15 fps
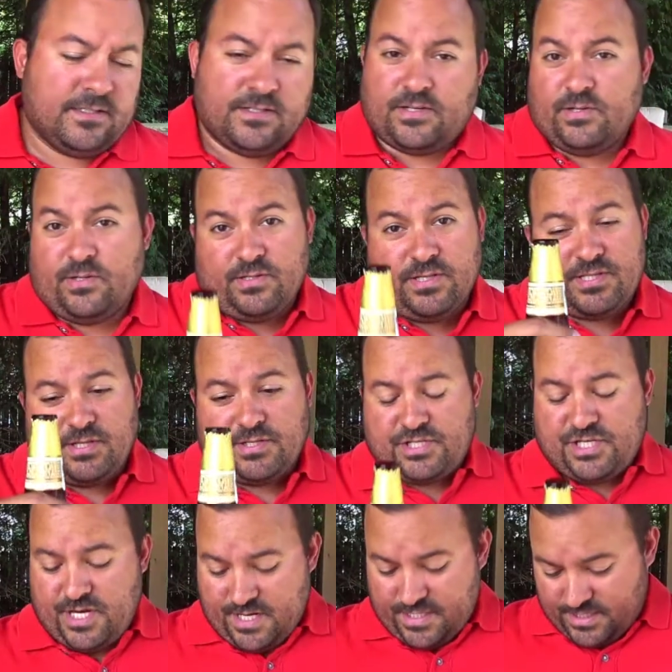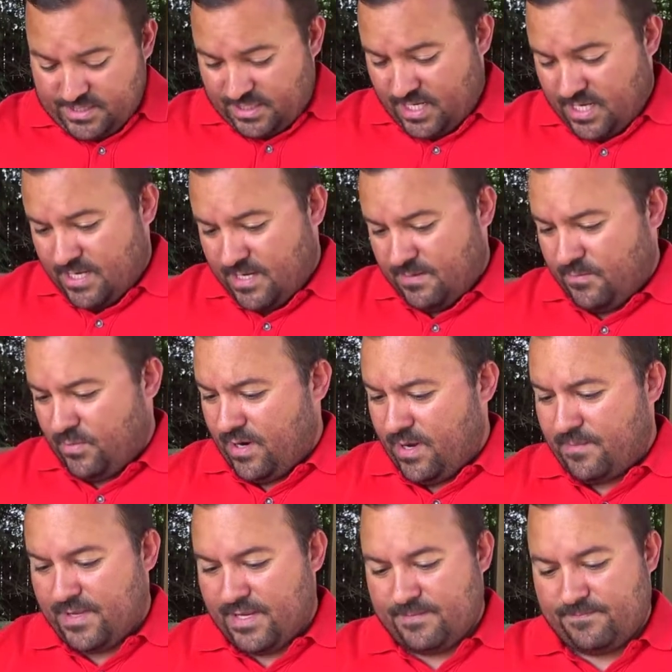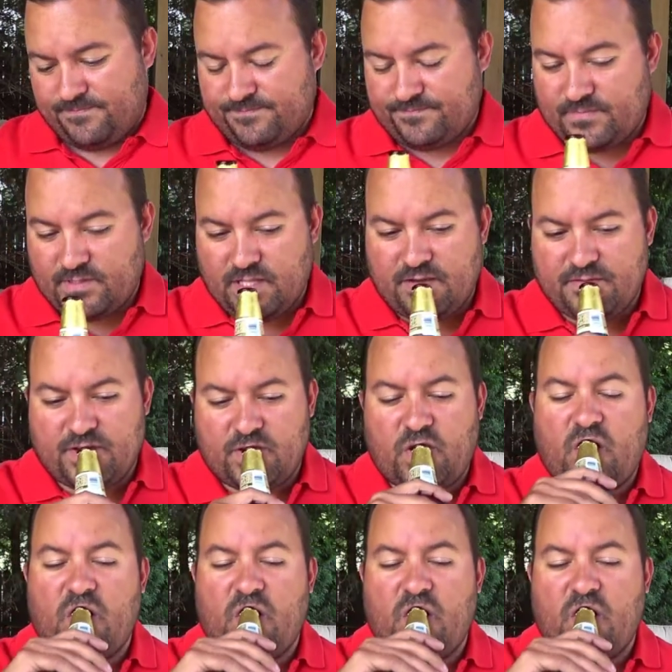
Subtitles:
Cool. So cheers, Bohemia. Love it.